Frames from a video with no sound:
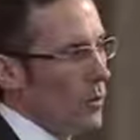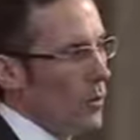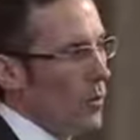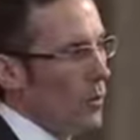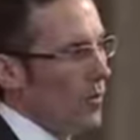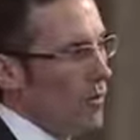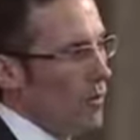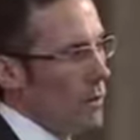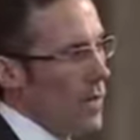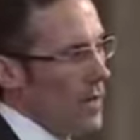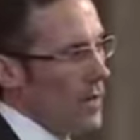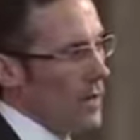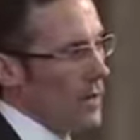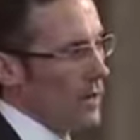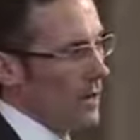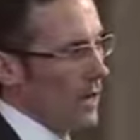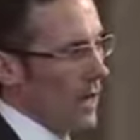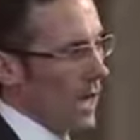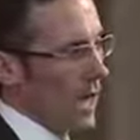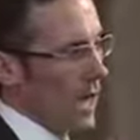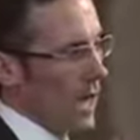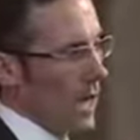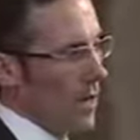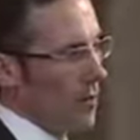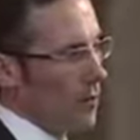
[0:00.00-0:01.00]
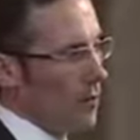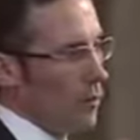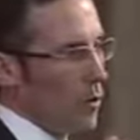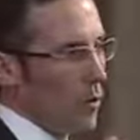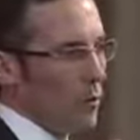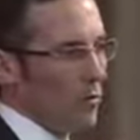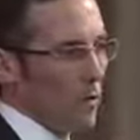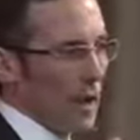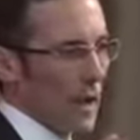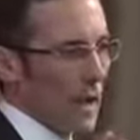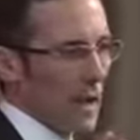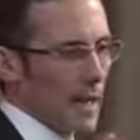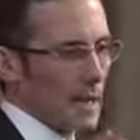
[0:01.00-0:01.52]
we've been more
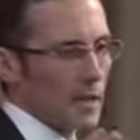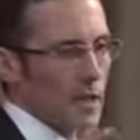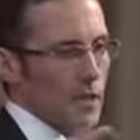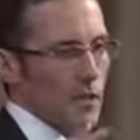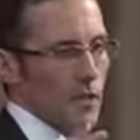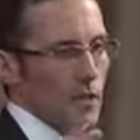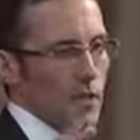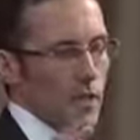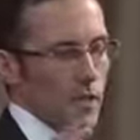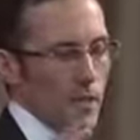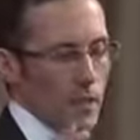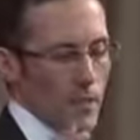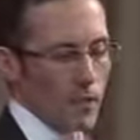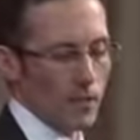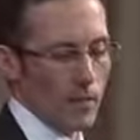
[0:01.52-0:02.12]
reluctant to use